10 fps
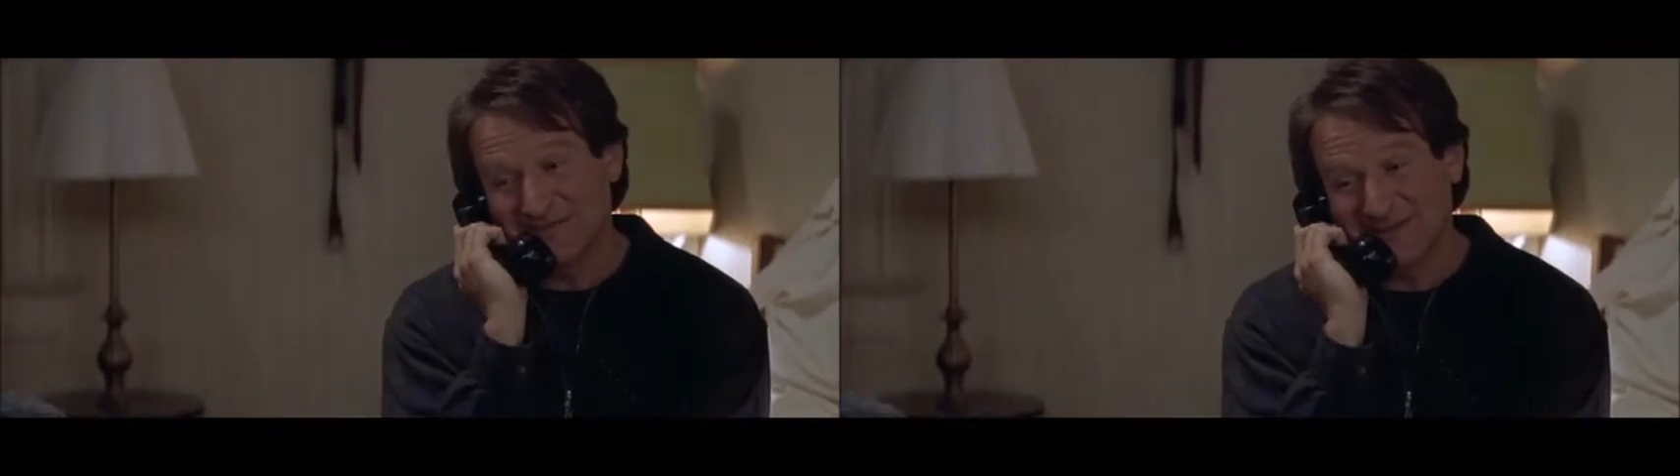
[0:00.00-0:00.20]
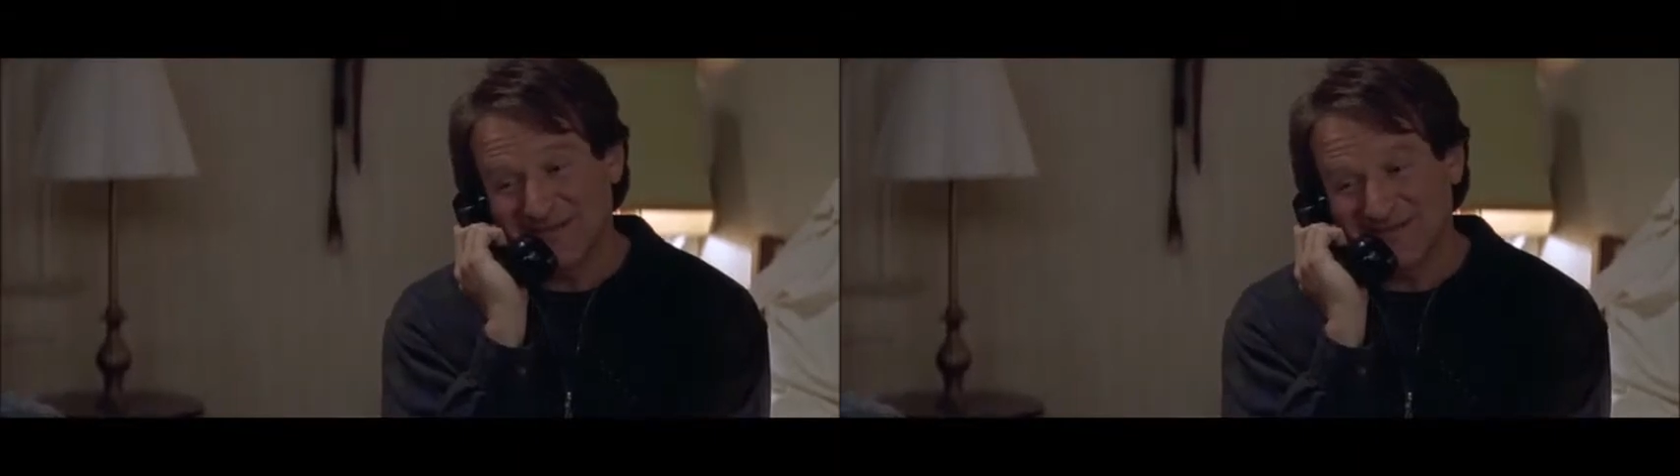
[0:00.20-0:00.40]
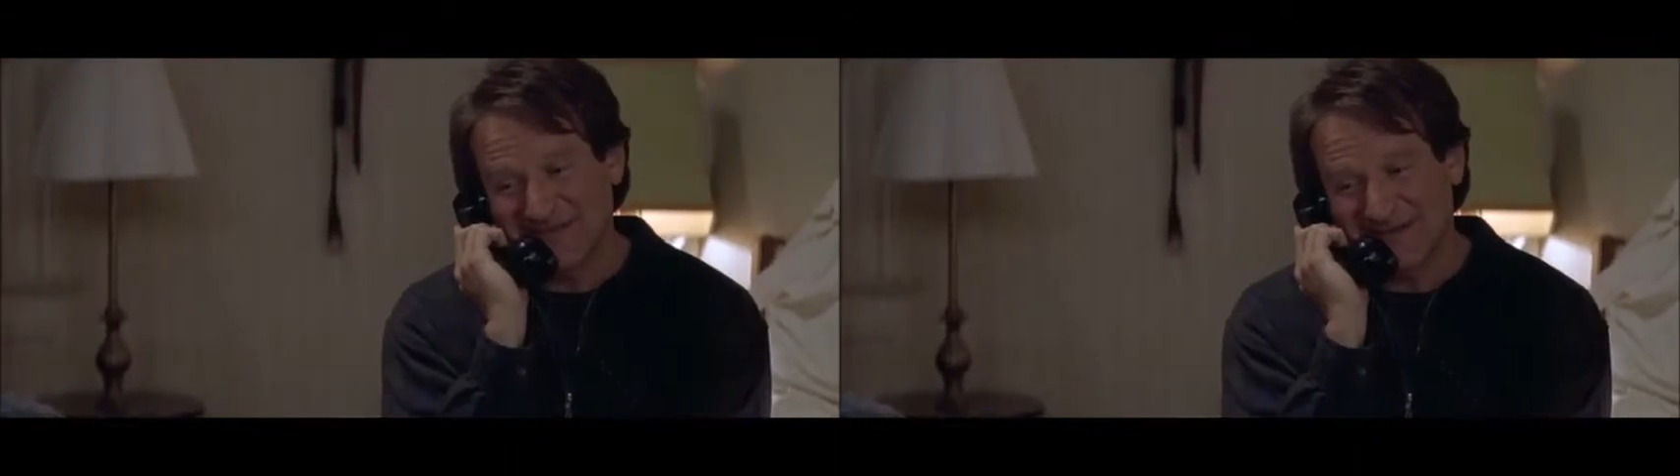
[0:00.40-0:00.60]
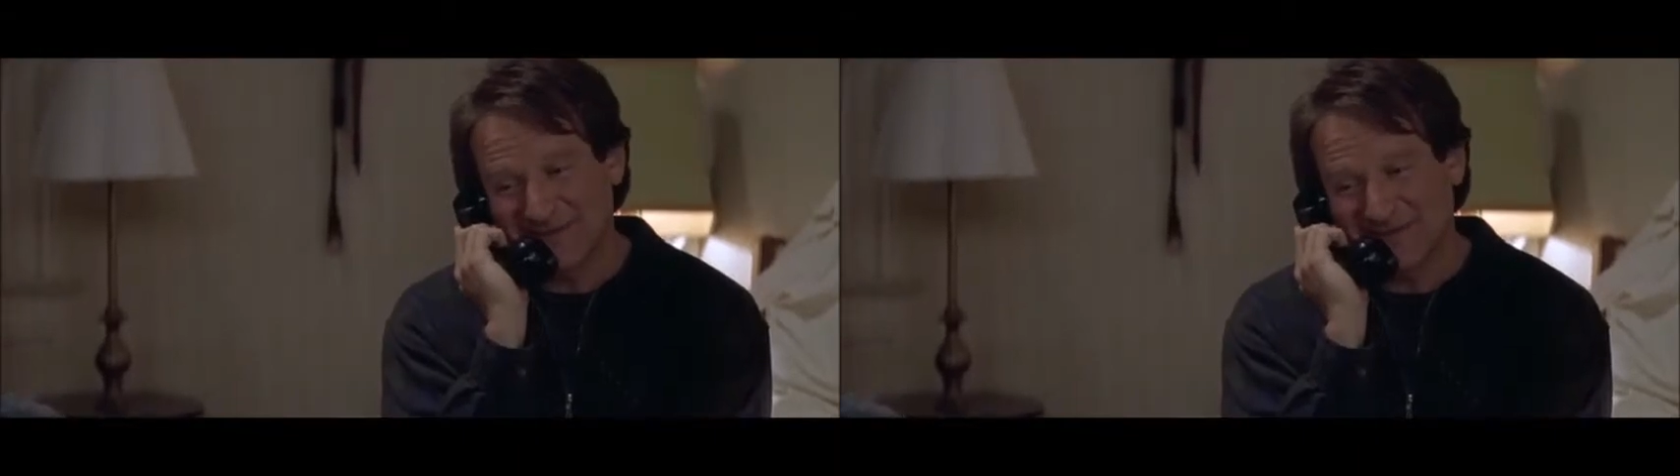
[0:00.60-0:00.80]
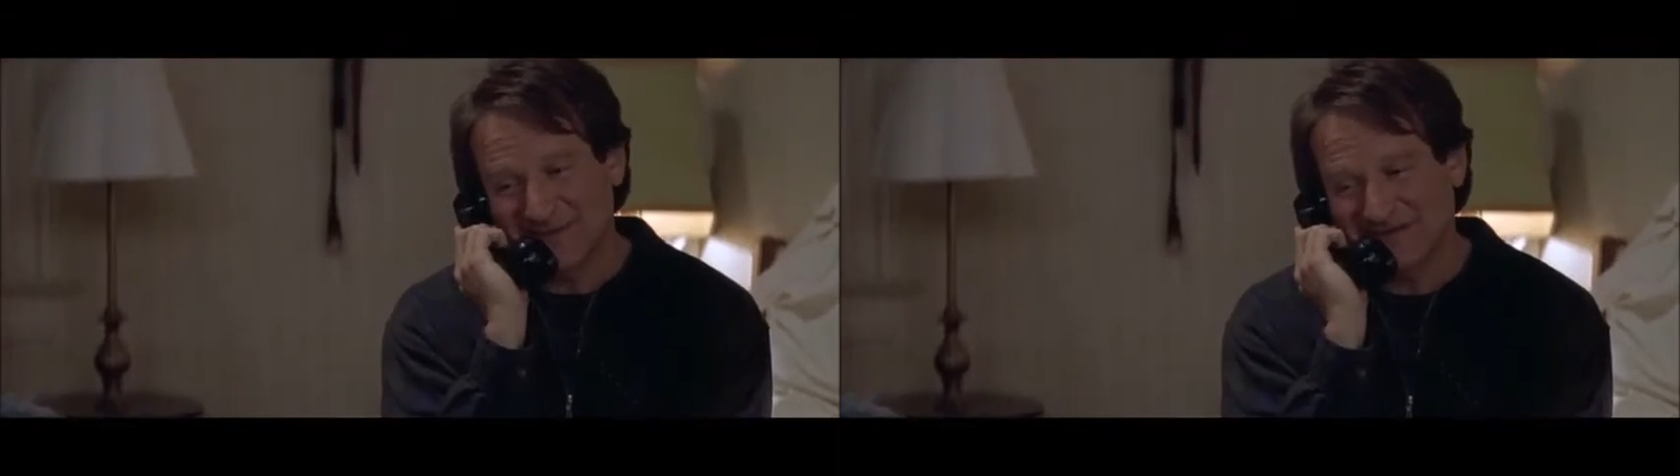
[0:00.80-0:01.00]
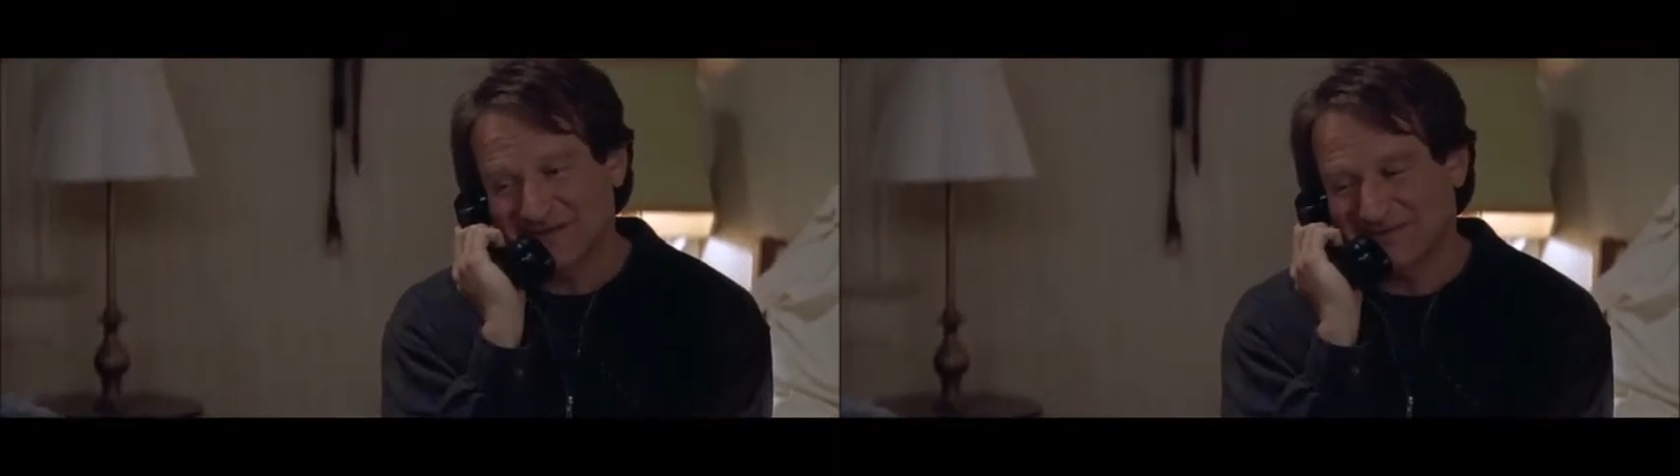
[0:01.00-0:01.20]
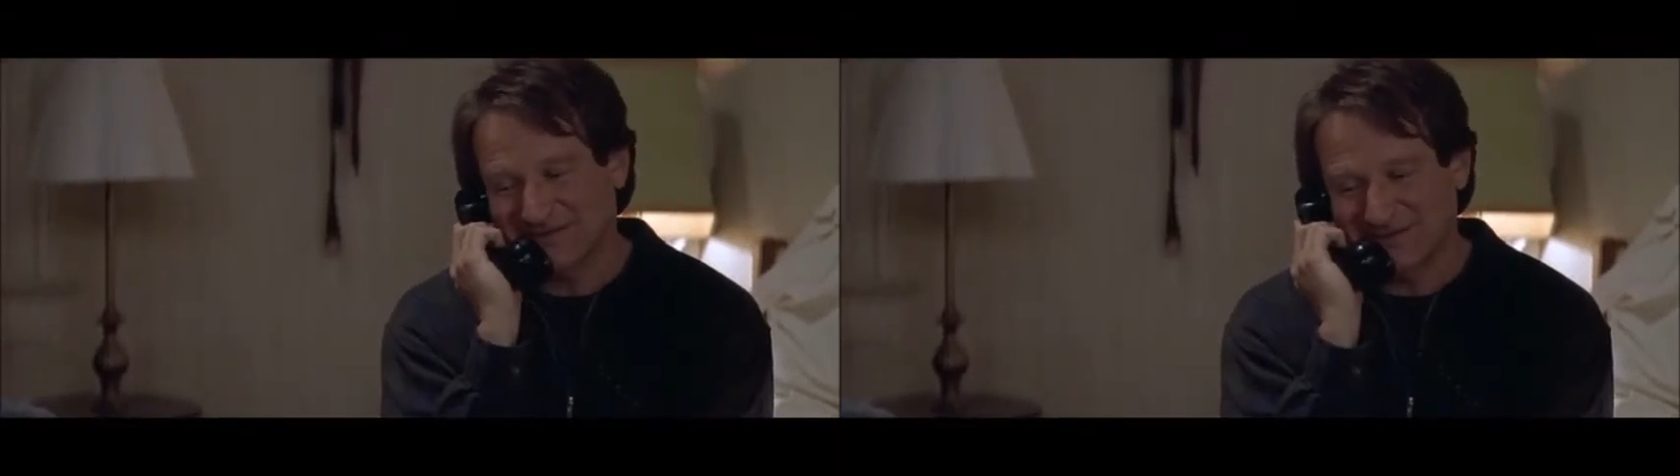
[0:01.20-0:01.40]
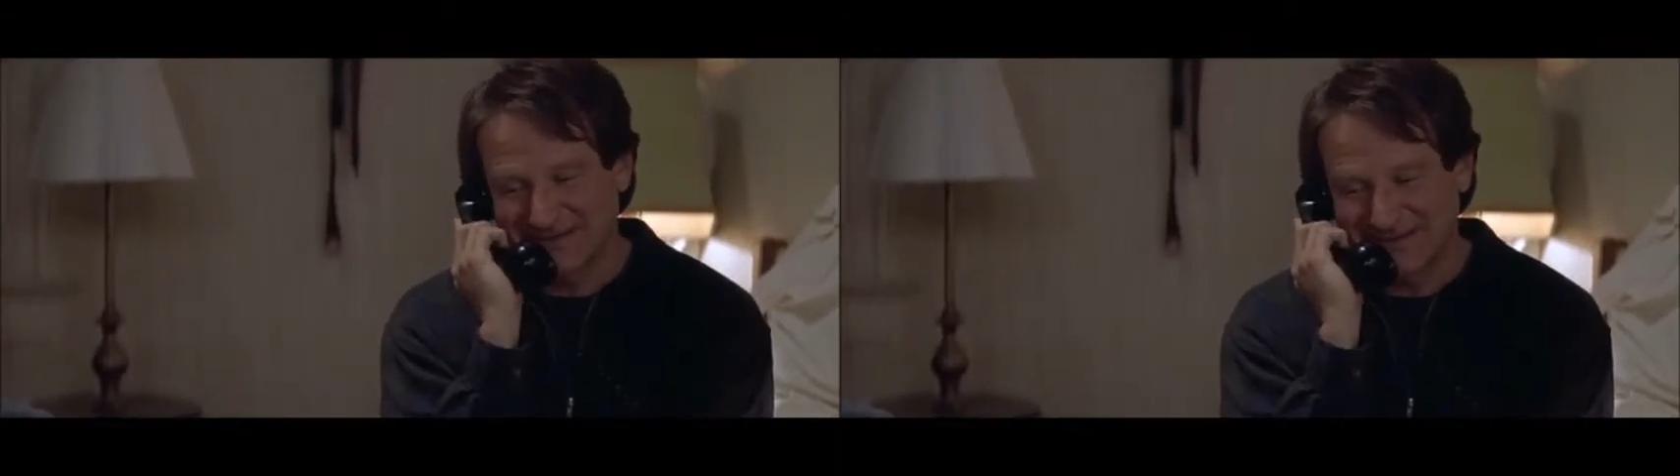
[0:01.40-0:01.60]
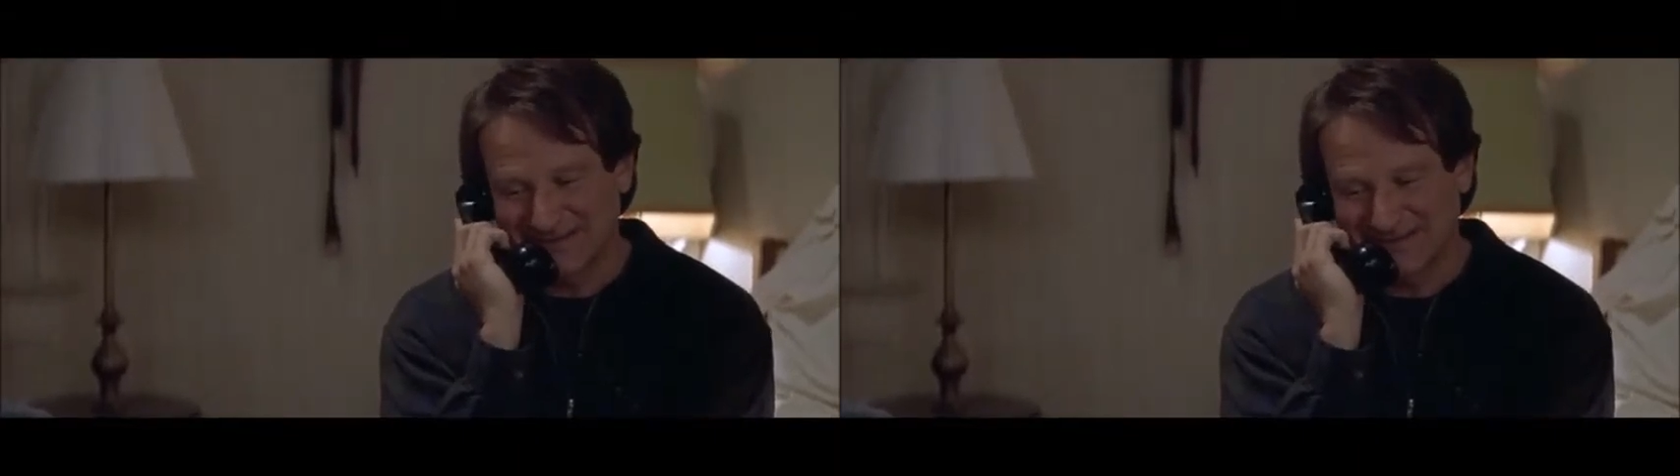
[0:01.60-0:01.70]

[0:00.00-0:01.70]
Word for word: prince, how wonderful.